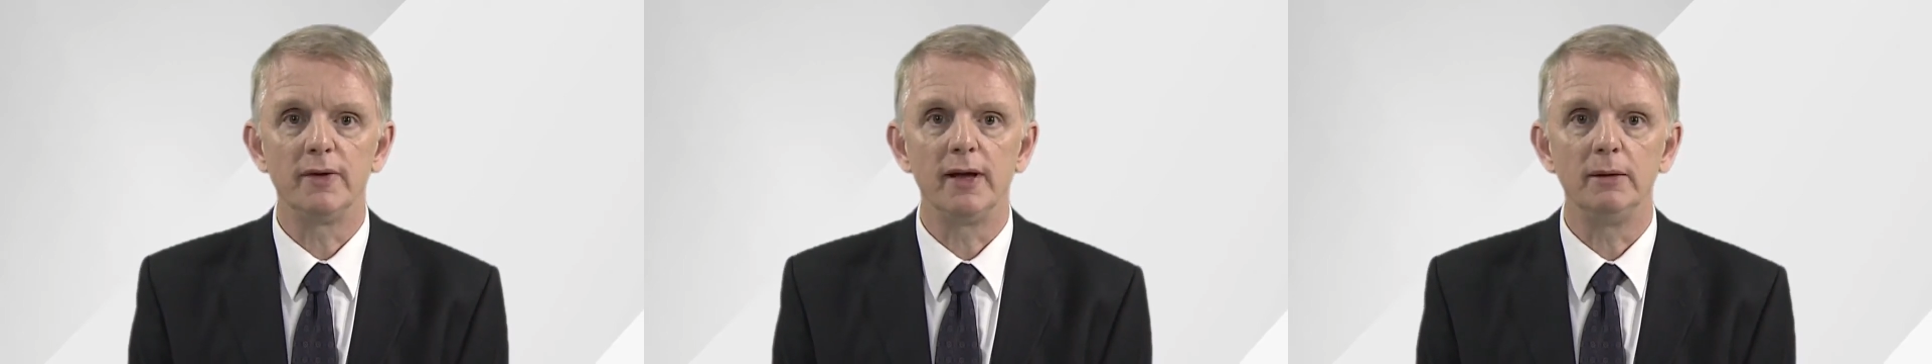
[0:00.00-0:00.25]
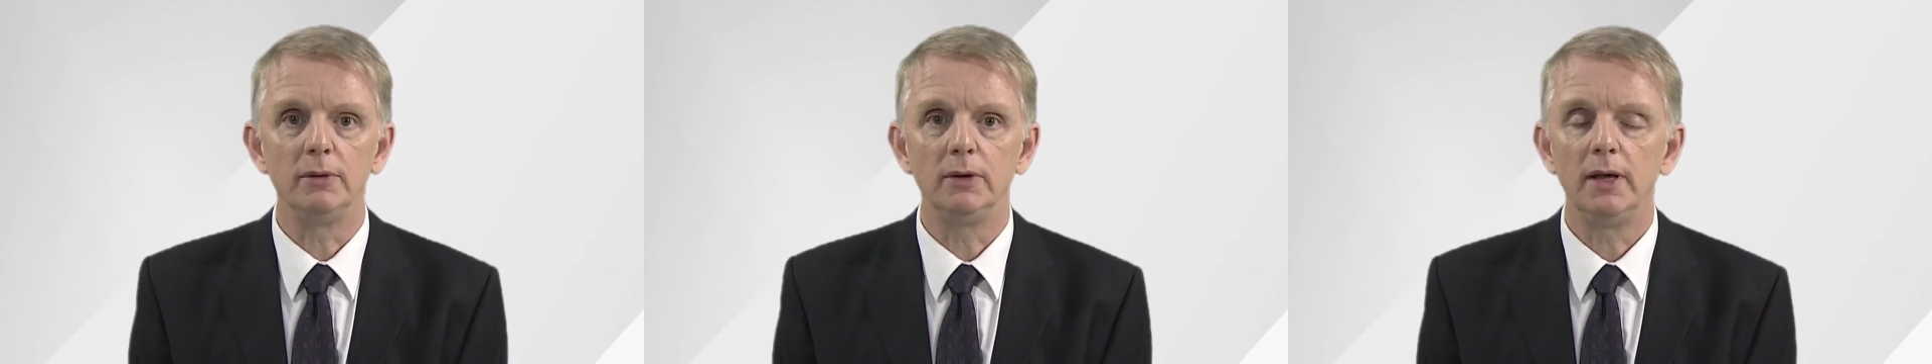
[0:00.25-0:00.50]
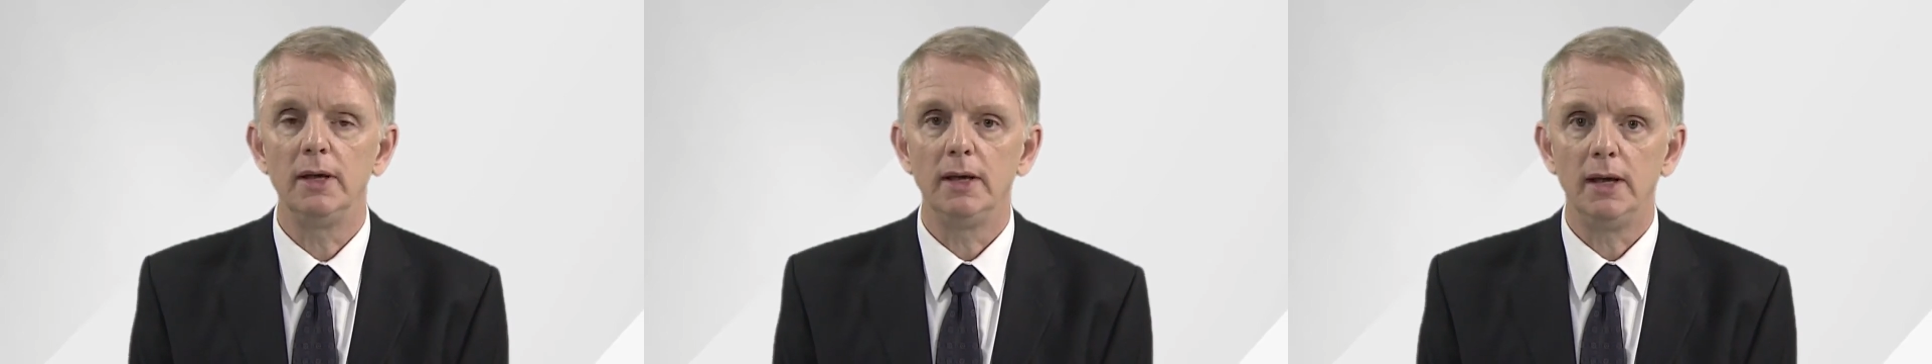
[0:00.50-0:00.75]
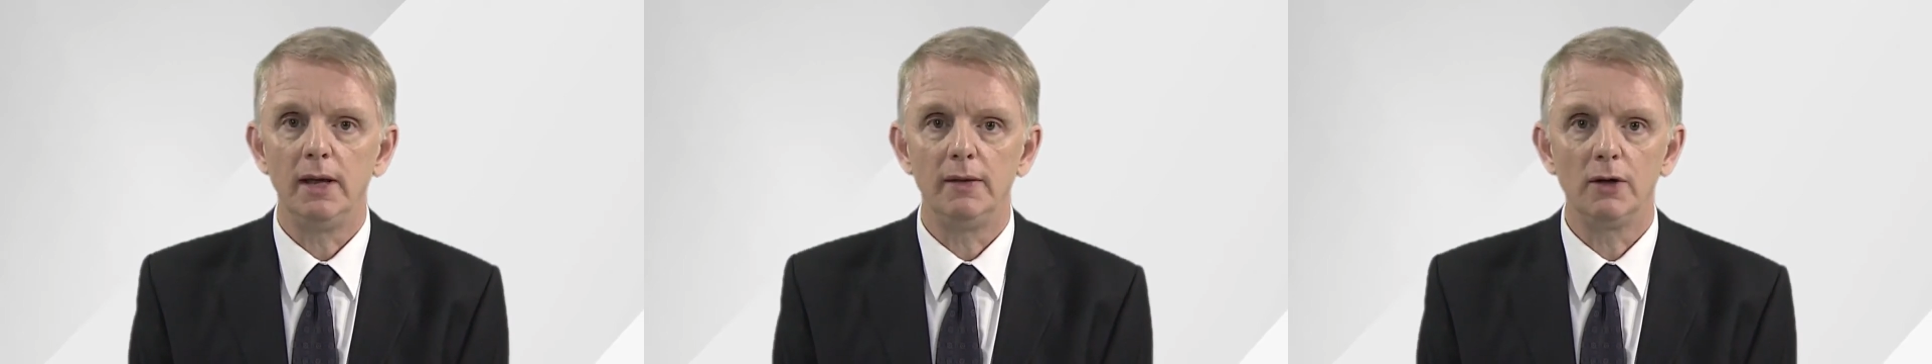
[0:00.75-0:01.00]
available
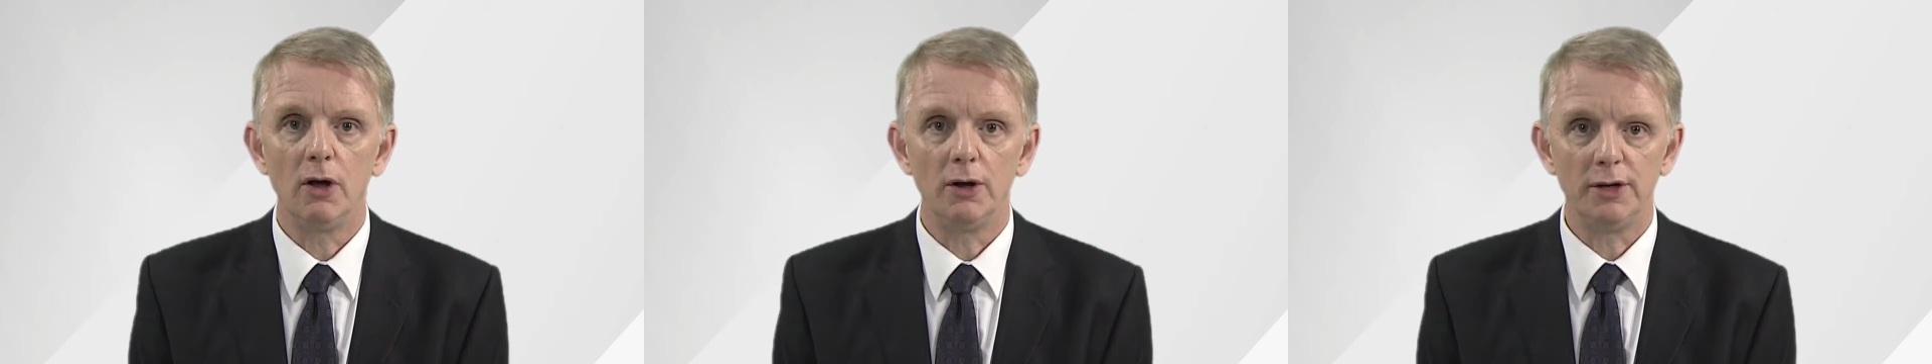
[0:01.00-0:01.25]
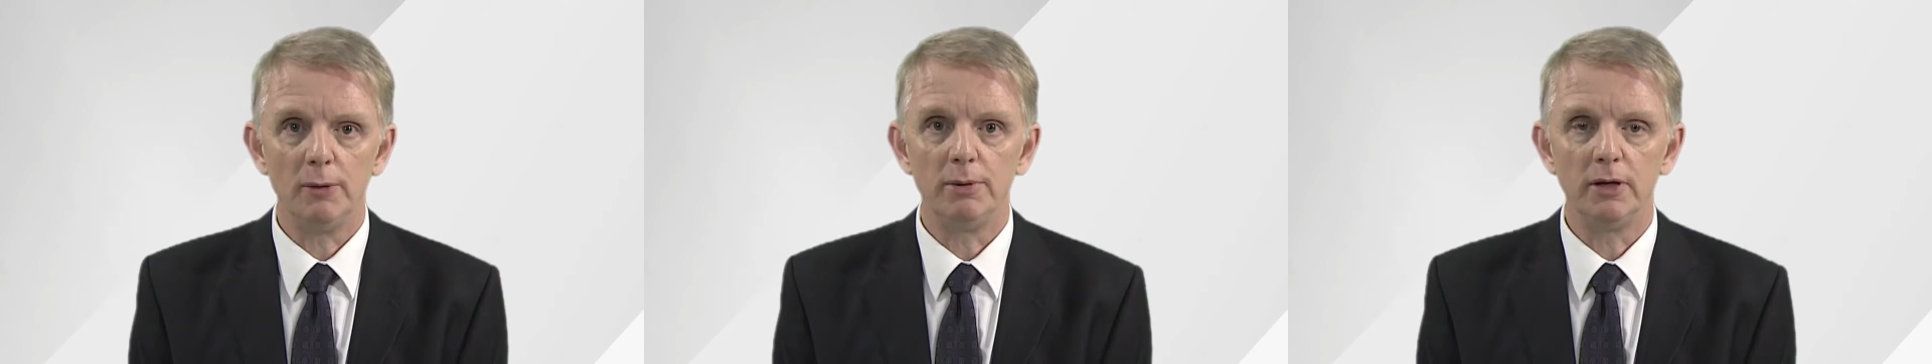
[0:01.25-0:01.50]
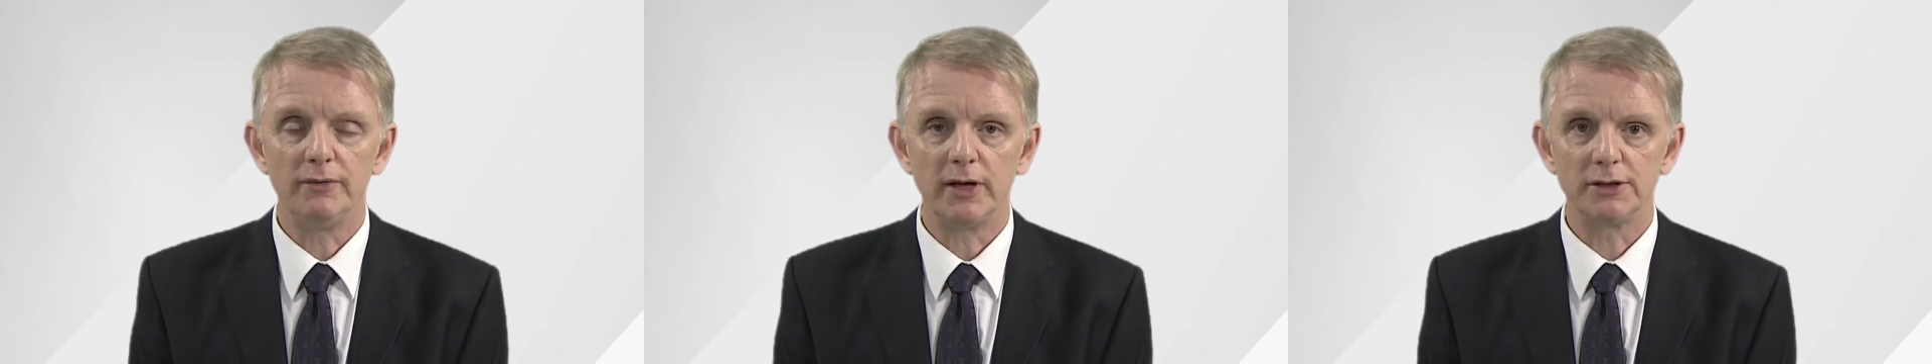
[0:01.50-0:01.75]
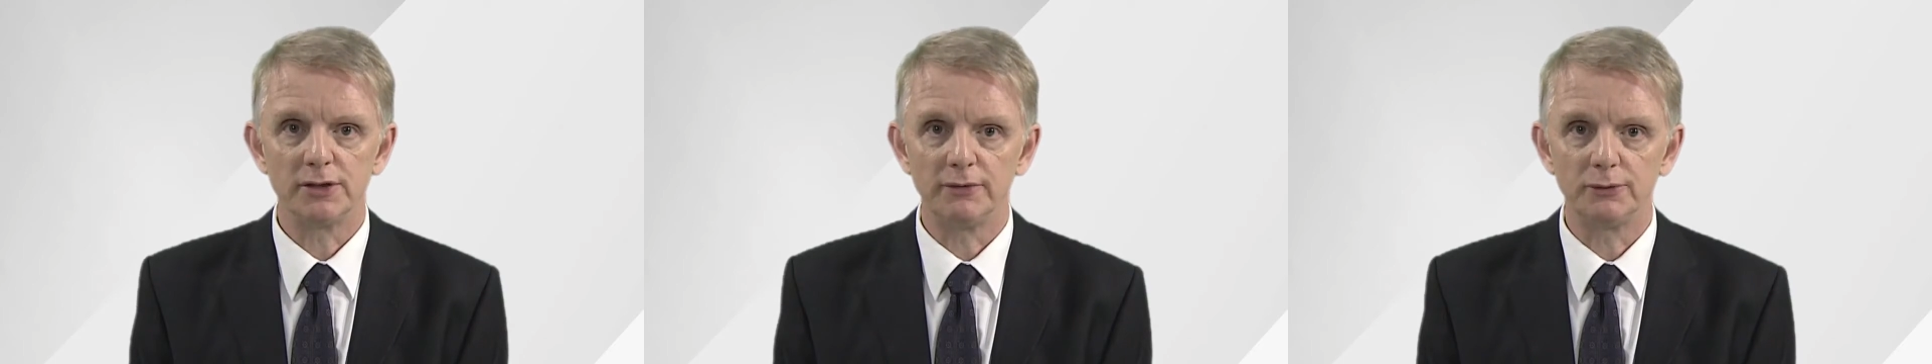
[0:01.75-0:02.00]
in the
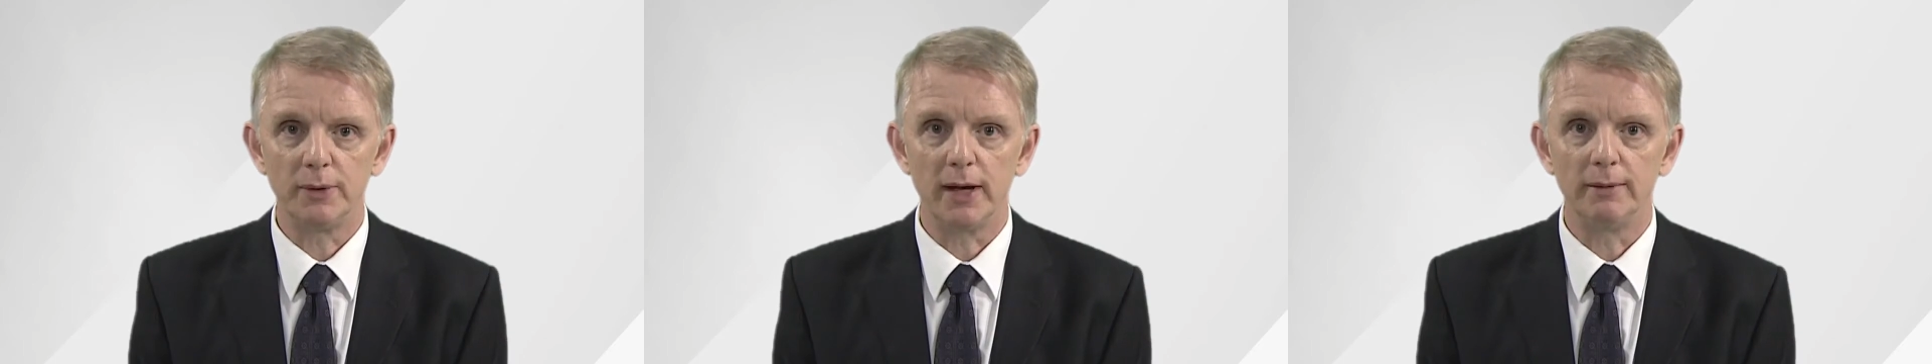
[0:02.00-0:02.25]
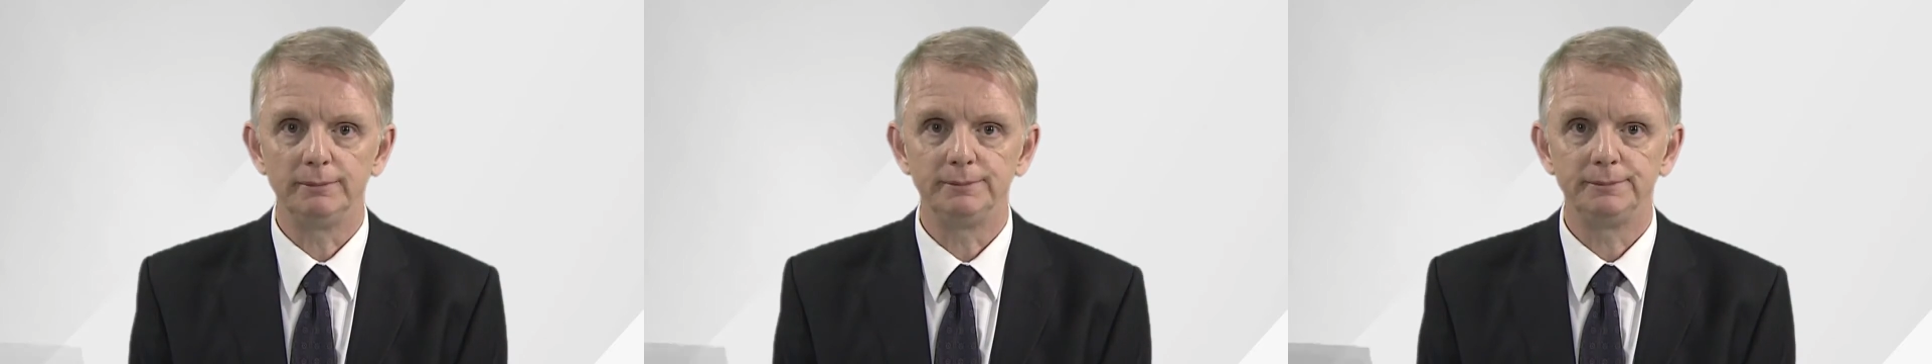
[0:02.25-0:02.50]
SpiroPerfect software.